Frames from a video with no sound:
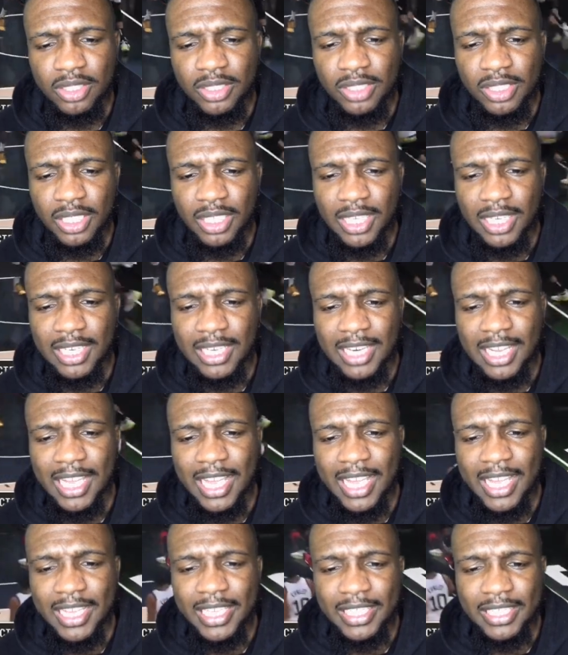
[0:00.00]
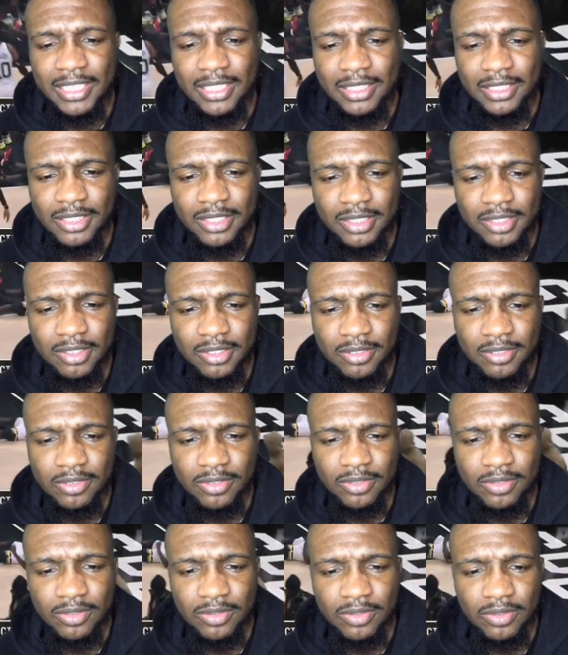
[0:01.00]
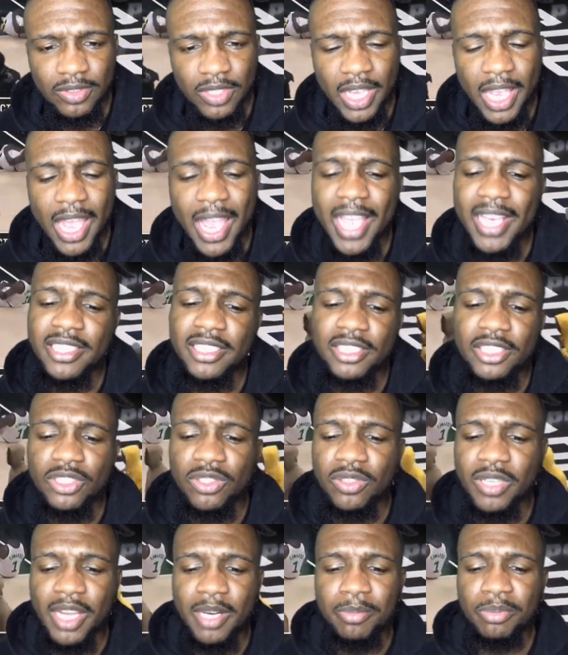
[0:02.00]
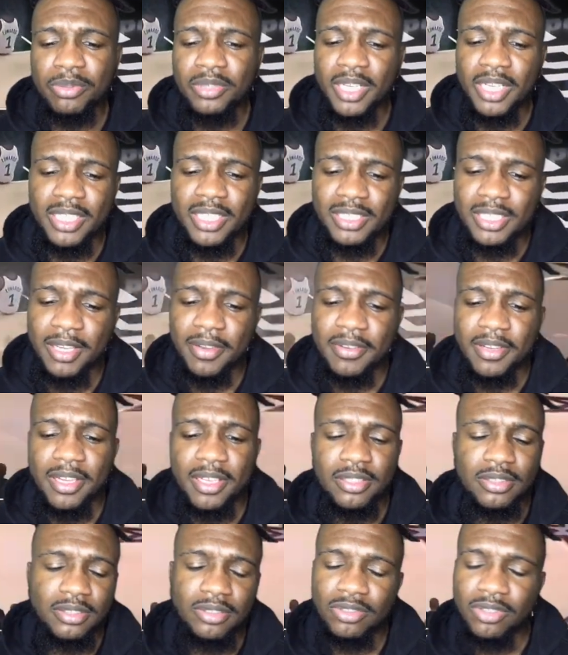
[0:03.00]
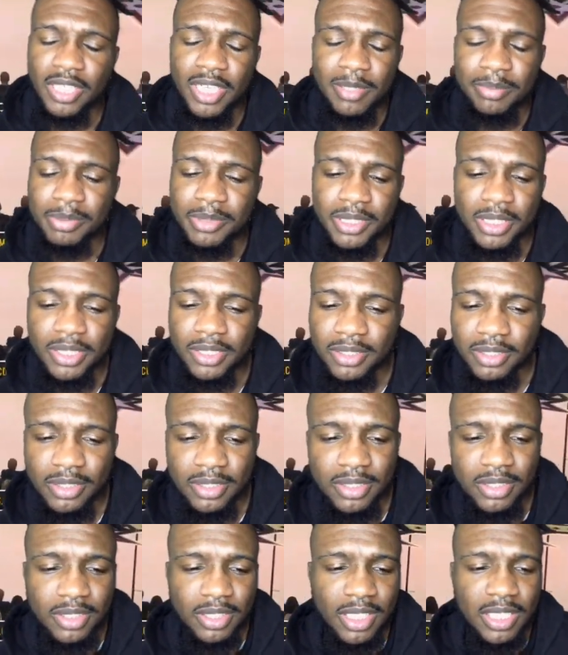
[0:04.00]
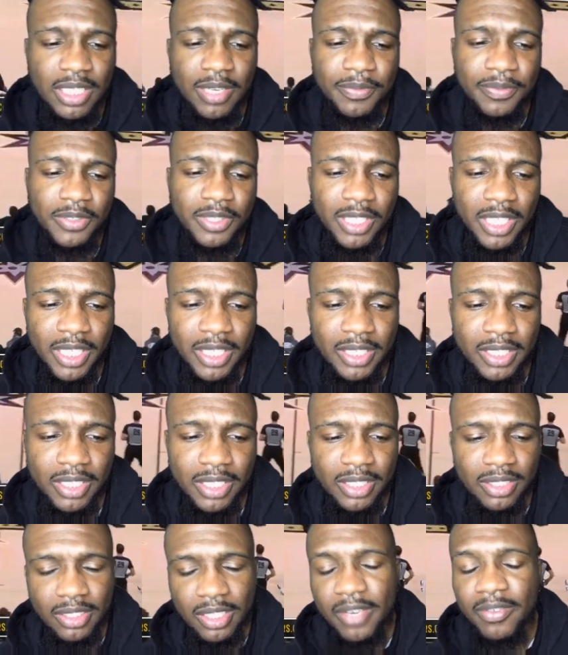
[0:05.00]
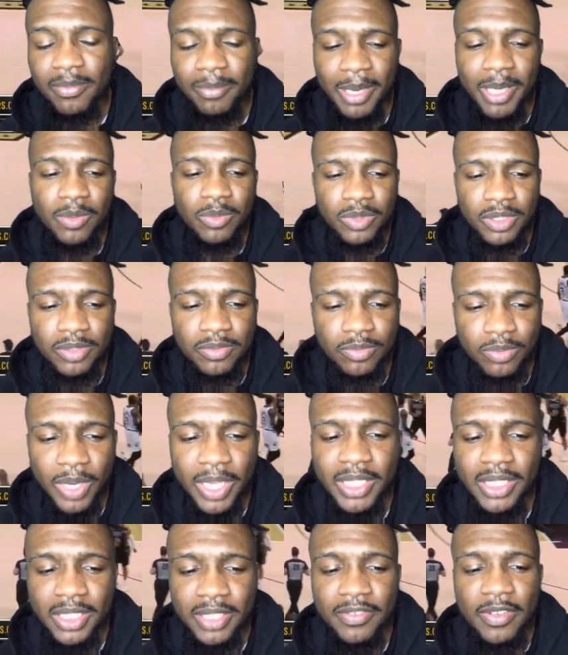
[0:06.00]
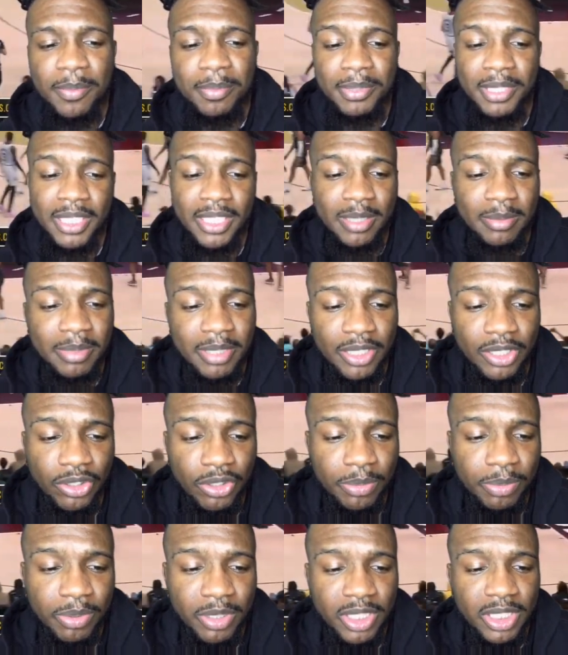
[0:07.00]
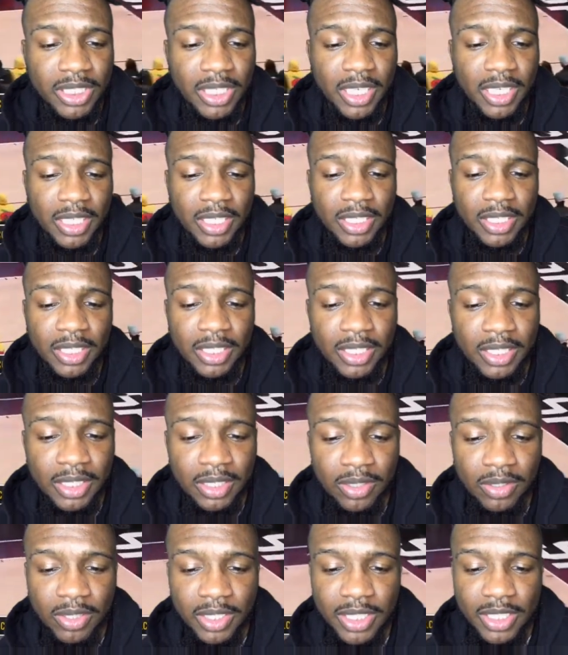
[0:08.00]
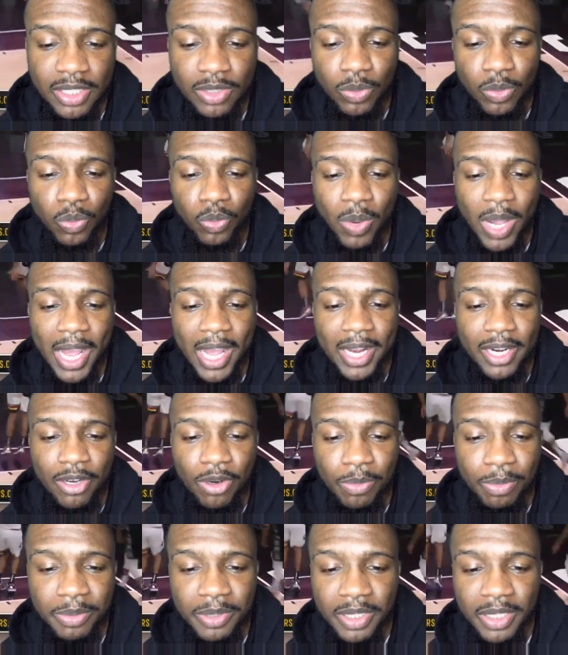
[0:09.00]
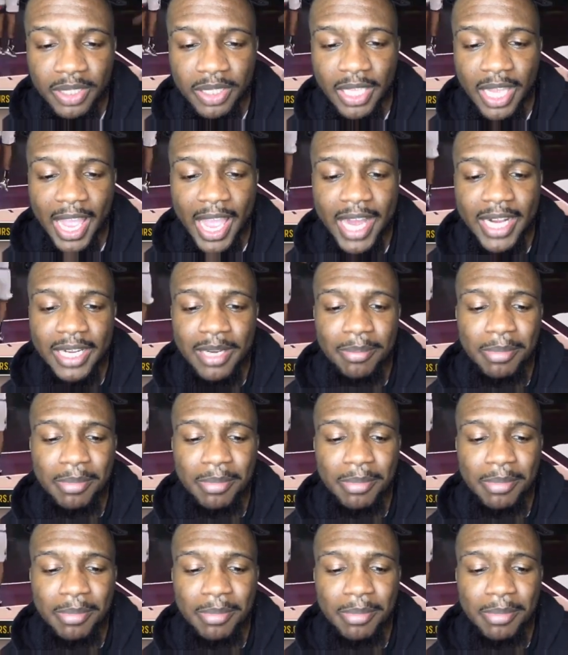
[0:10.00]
To the lane. Actually, you don't got to put that because you don't got to put that. Because I feel like everybody would rather give up a layup than a three-point shot. He is wide open at the